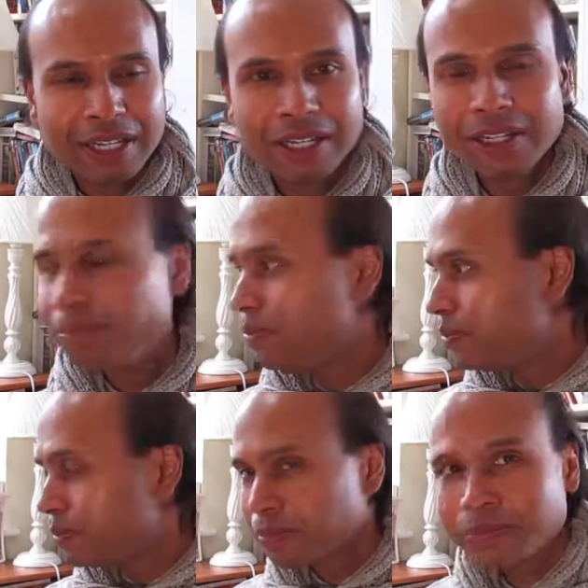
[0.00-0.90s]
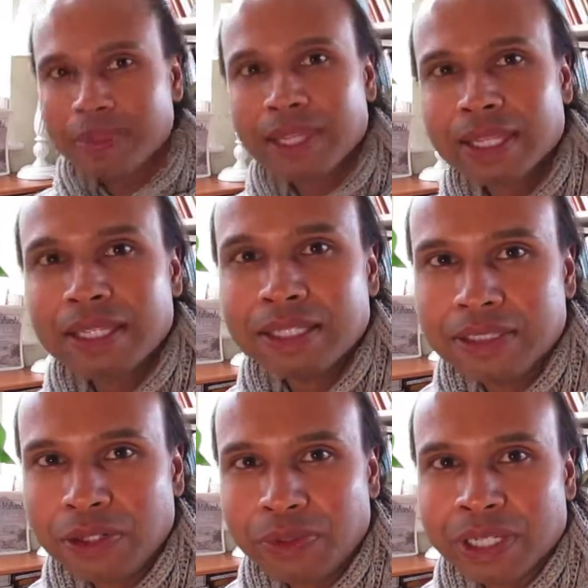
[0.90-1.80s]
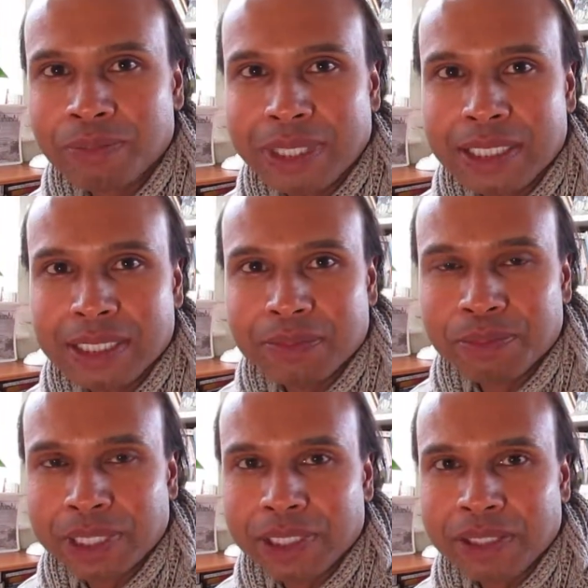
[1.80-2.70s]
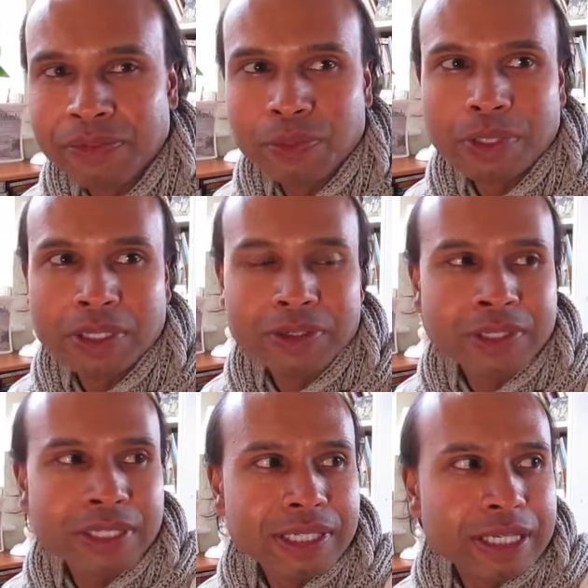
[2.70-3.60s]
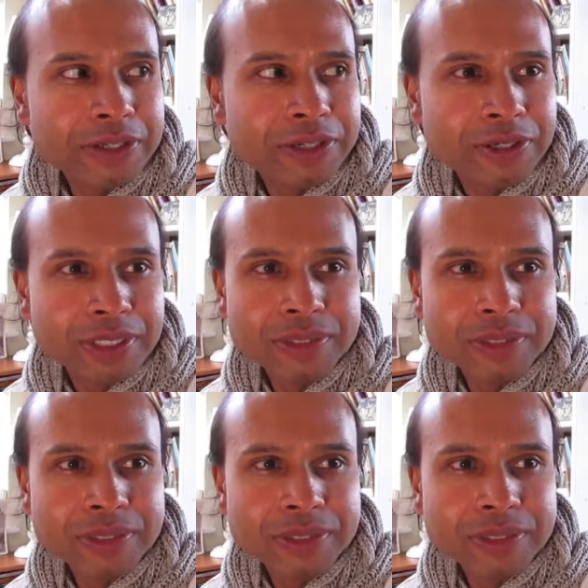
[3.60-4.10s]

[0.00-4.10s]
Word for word: Um, don't recommend it, but if you want to, you can get your own